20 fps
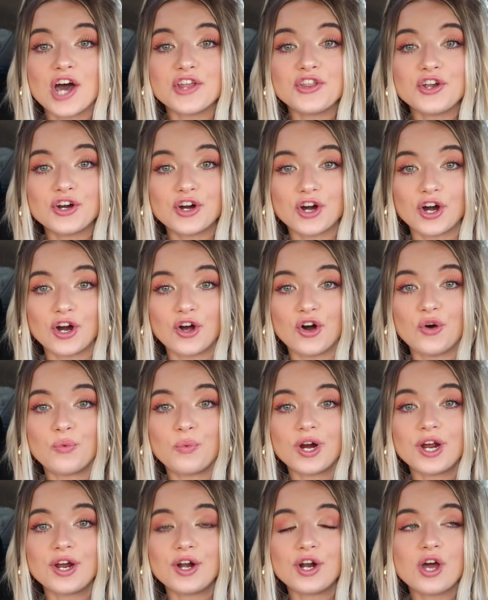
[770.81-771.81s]
other girl,
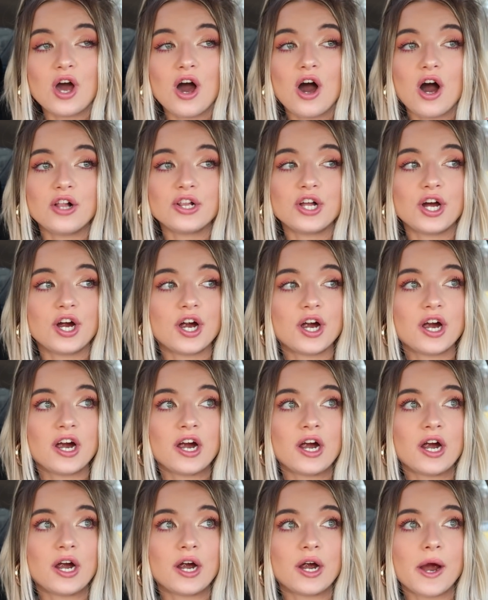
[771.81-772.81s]
we're gonna call
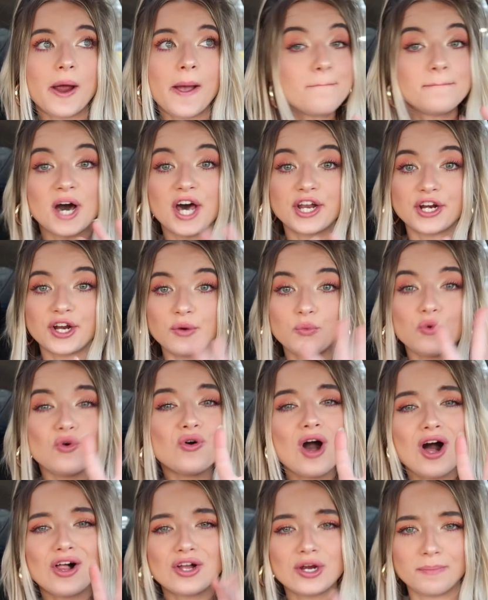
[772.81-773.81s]
her Butter. We'll
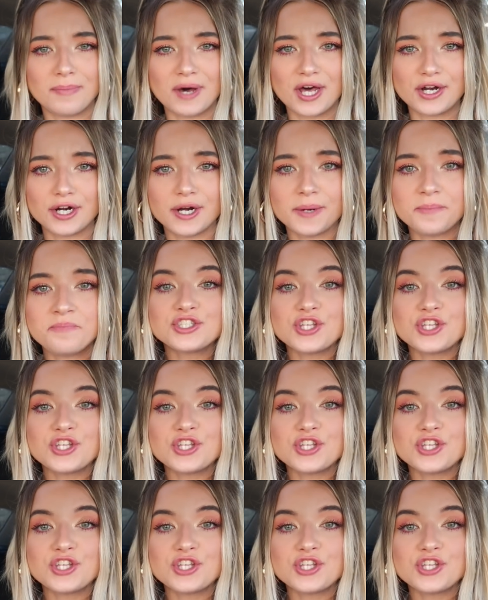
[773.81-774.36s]
call her Butter.